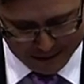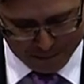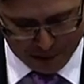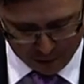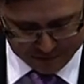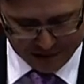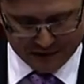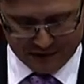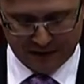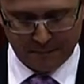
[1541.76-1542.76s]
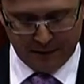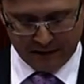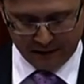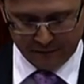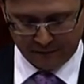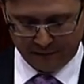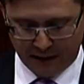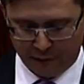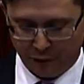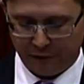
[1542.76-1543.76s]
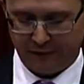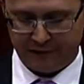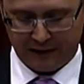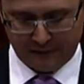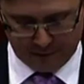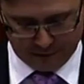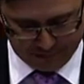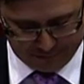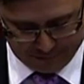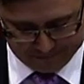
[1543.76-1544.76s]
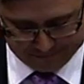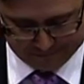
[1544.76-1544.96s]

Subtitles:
Politics is a competitive and ruthless enterprise.